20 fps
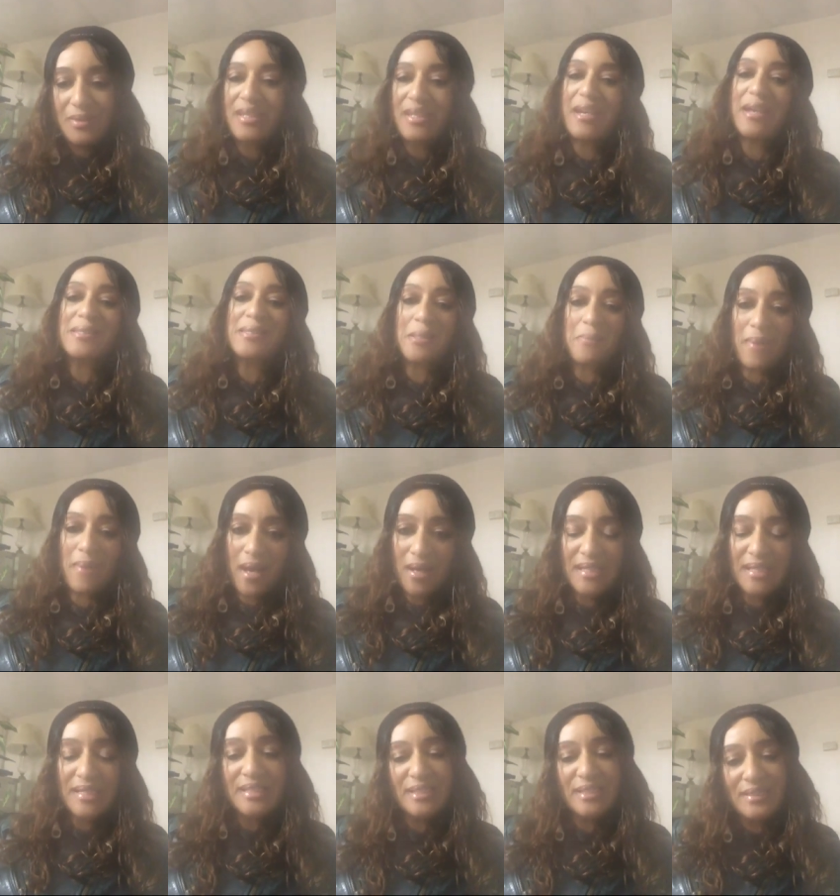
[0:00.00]
Now it's
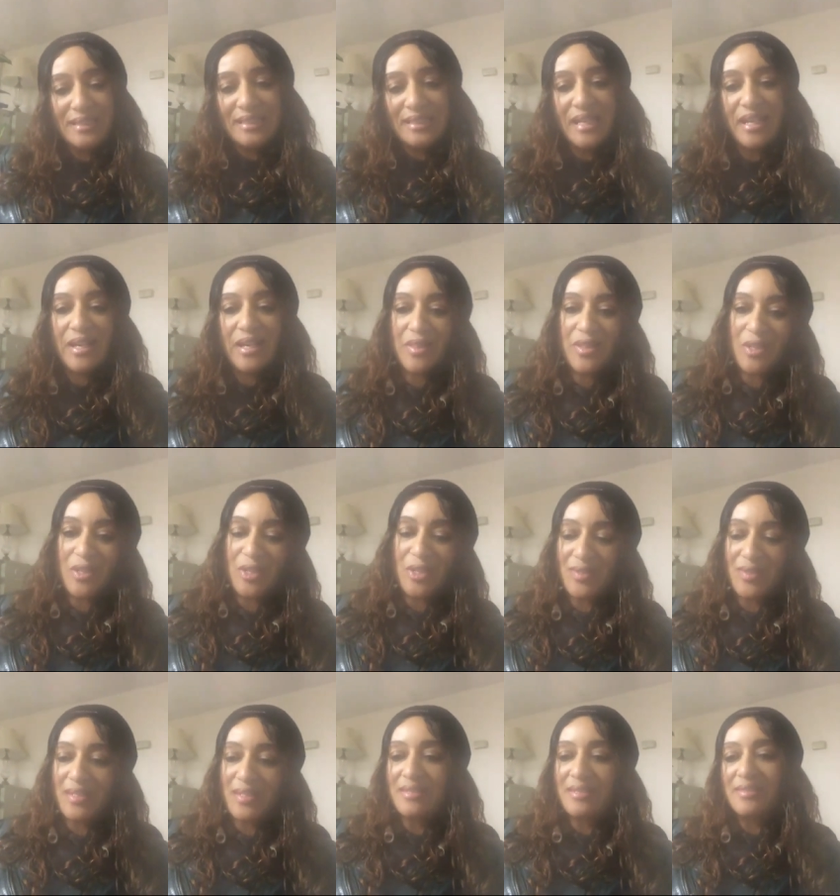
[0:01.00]
about healing
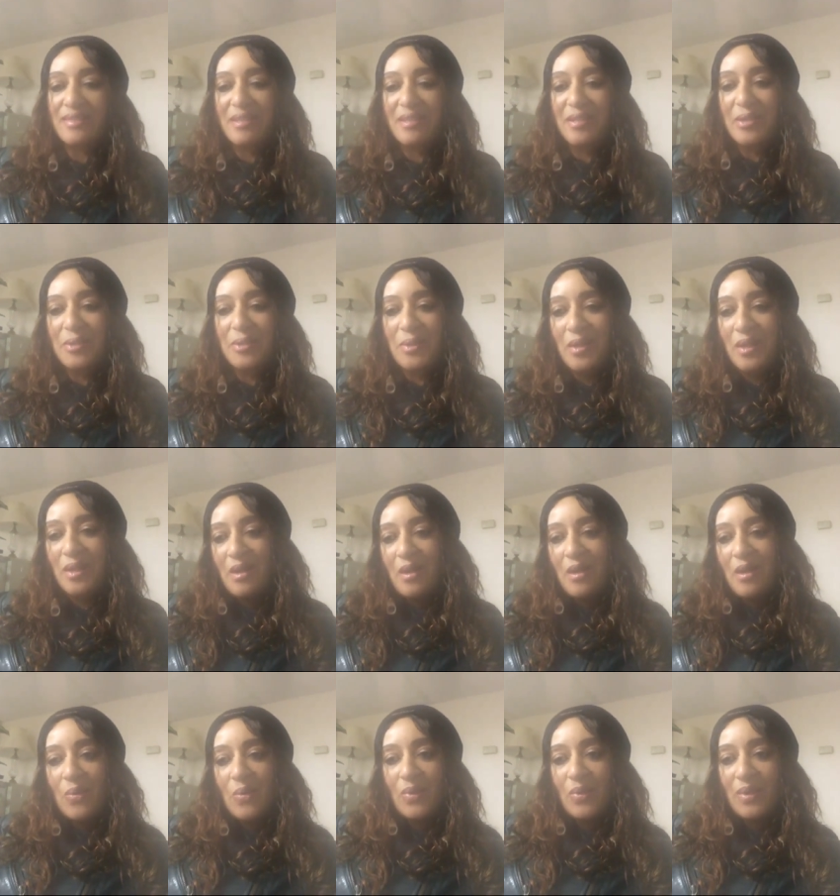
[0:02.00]
others. And so
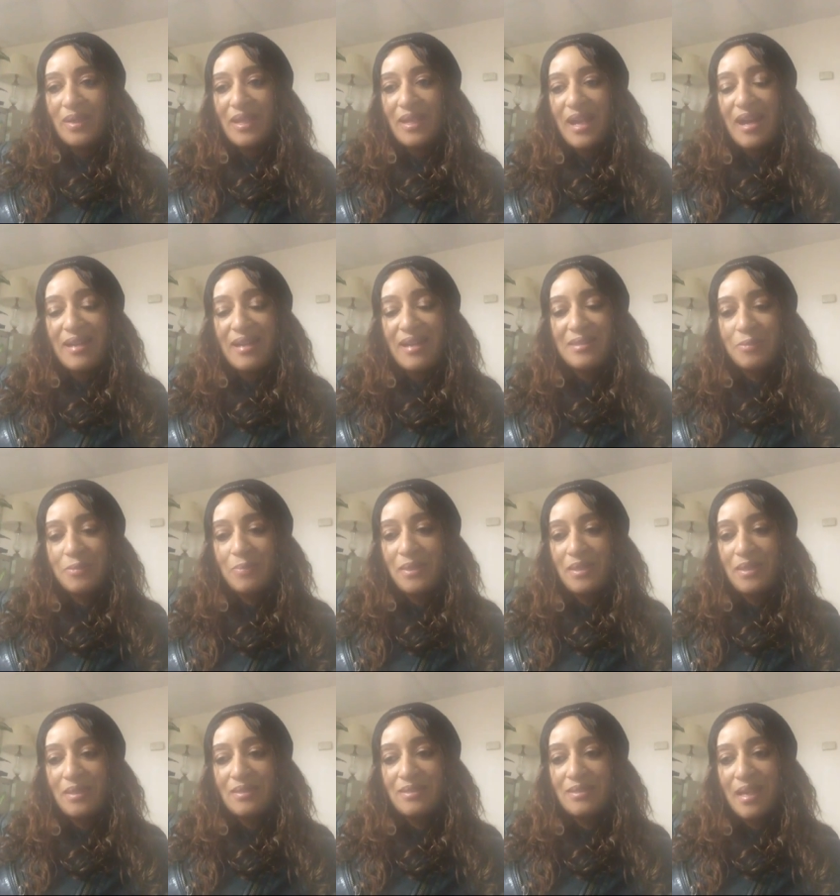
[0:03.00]
when God
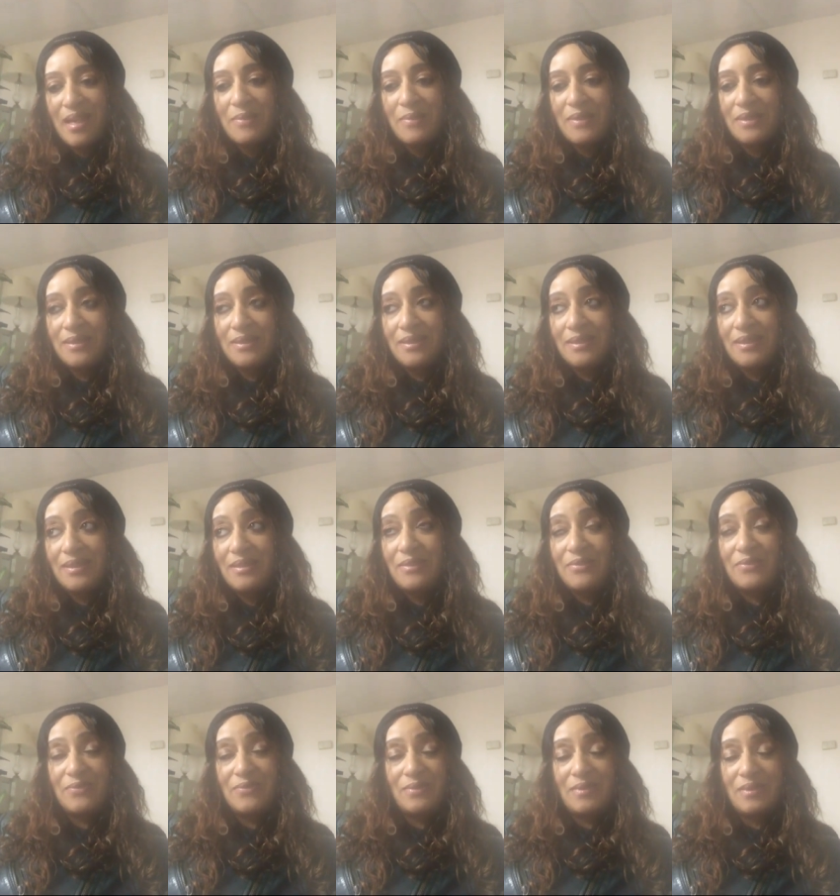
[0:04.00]
speaks, I
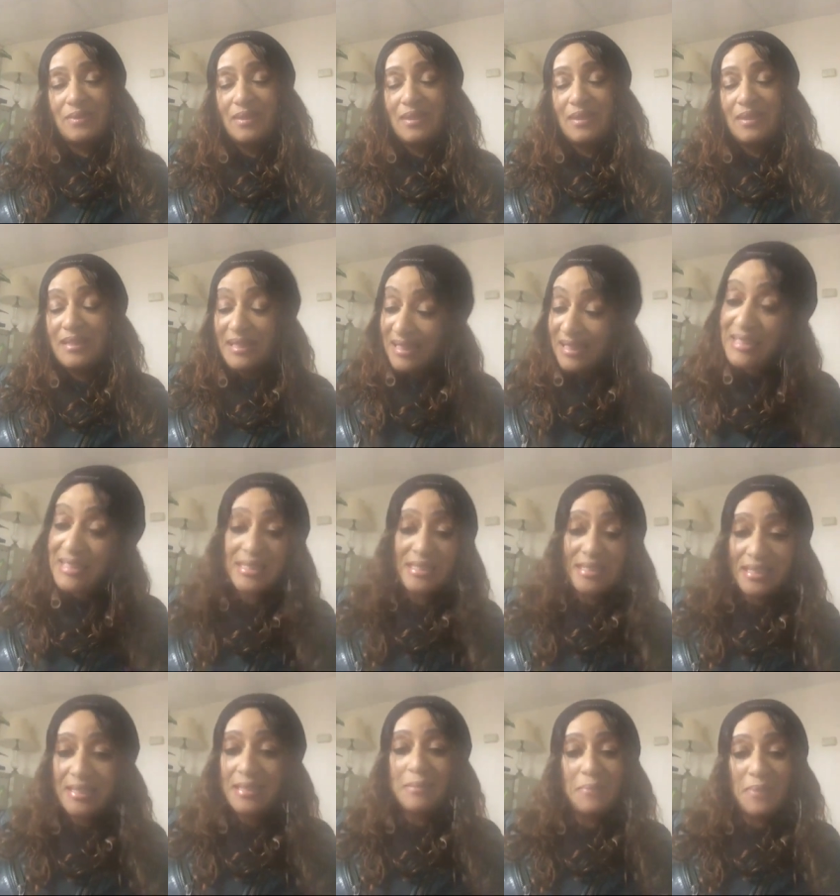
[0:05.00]
believe in
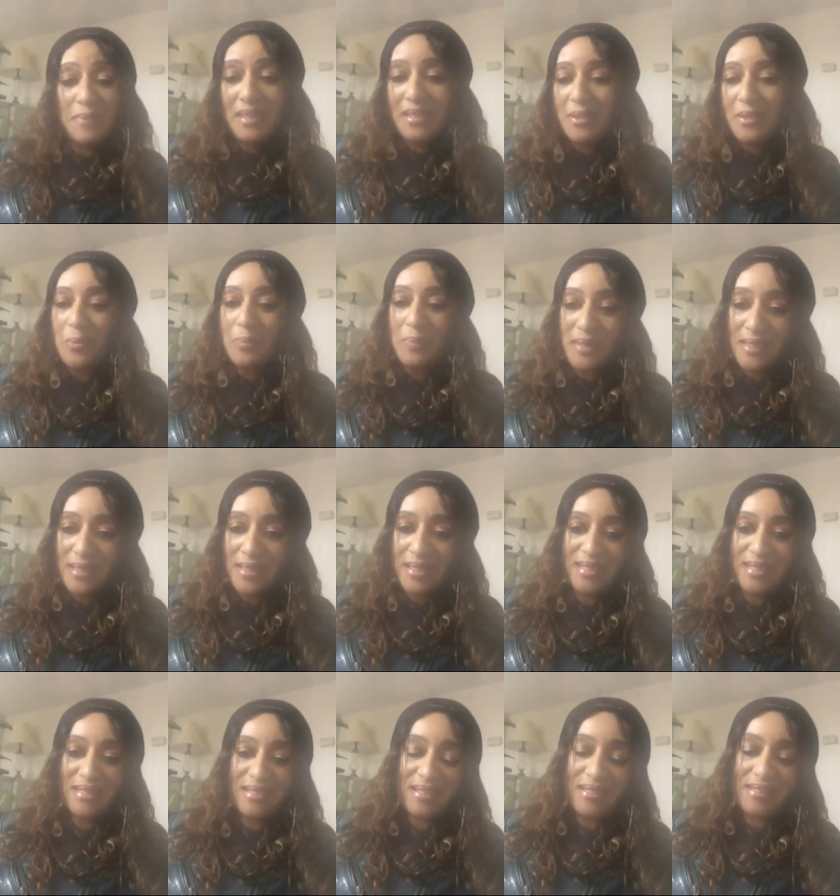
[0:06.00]
listening and being
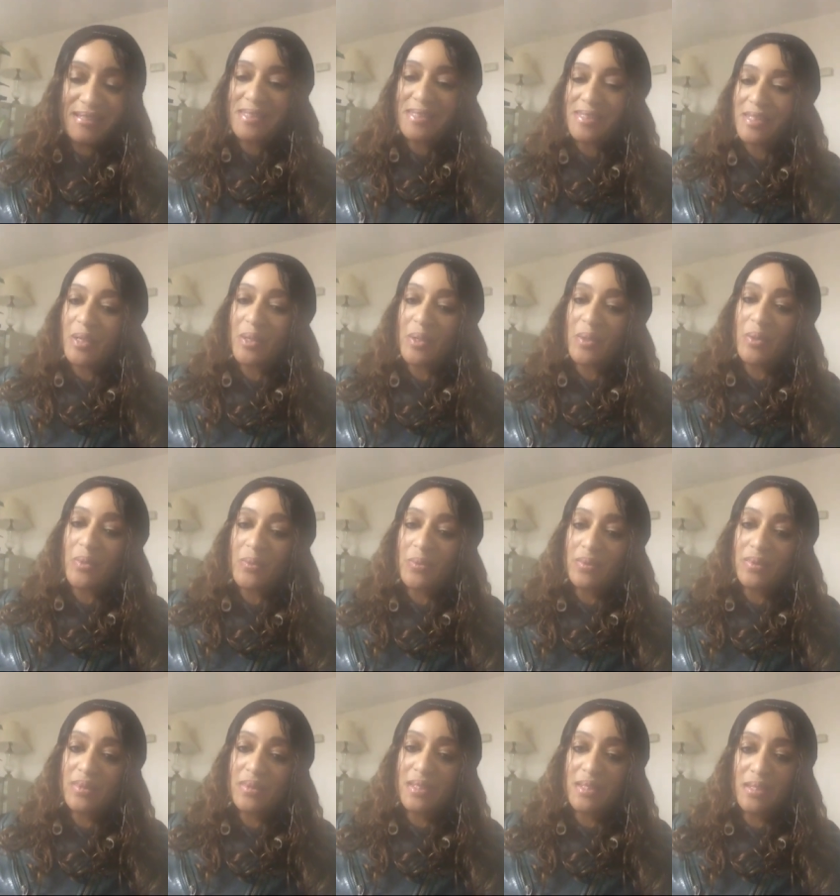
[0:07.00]
obedient. And so
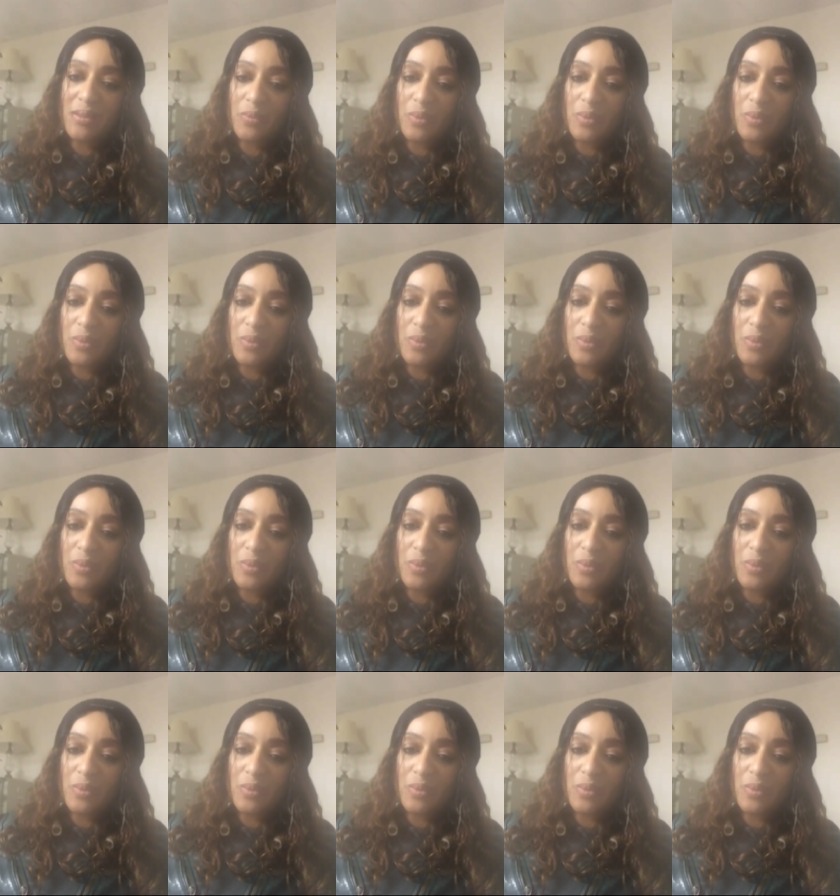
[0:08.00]
this